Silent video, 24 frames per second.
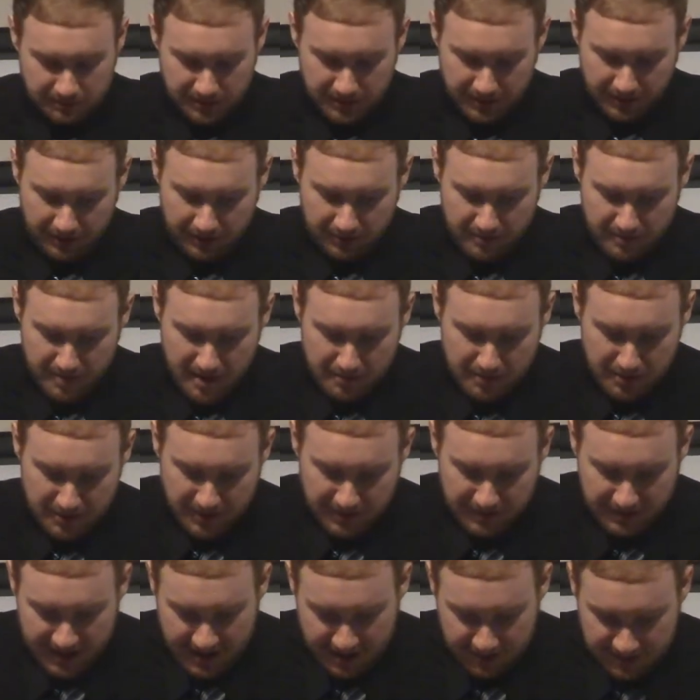really remembered
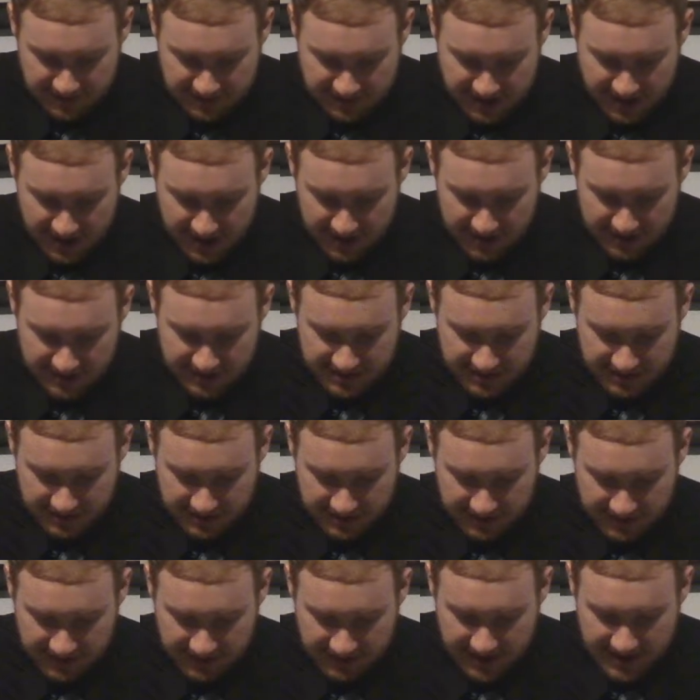that that was there
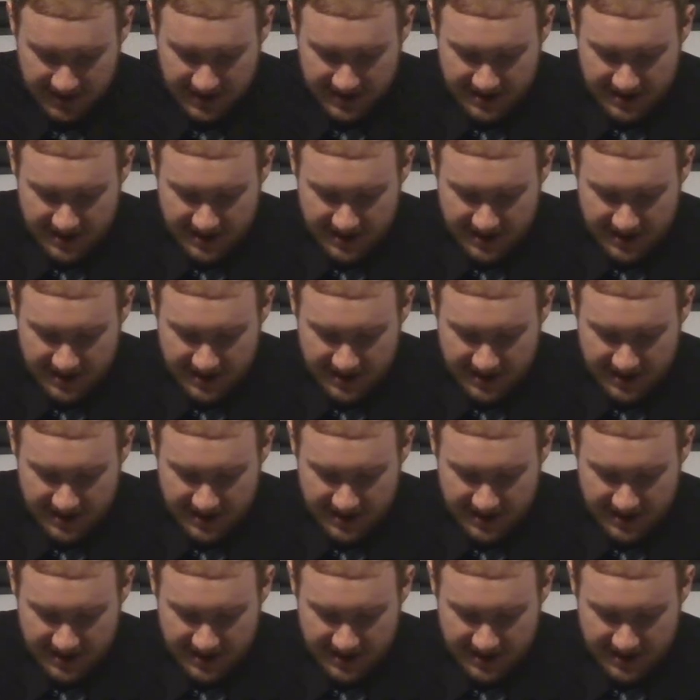until